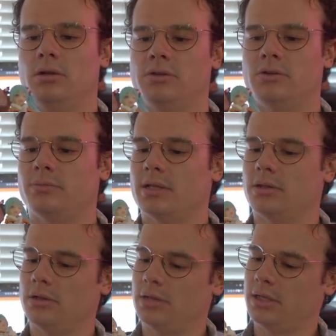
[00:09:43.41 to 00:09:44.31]
She's my
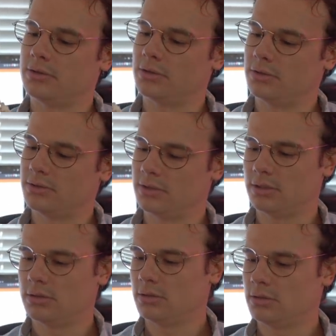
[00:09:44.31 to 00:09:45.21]
little angel, so.
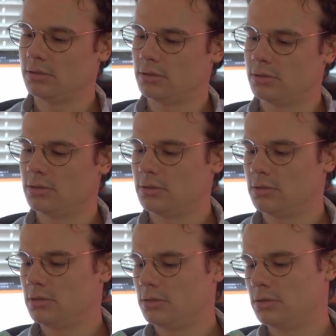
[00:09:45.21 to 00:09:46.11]

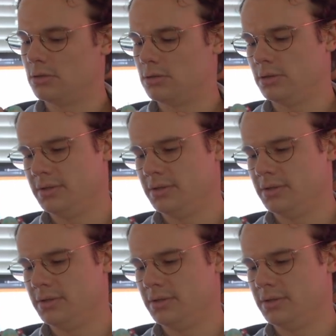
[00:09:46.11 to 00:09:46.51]
You know,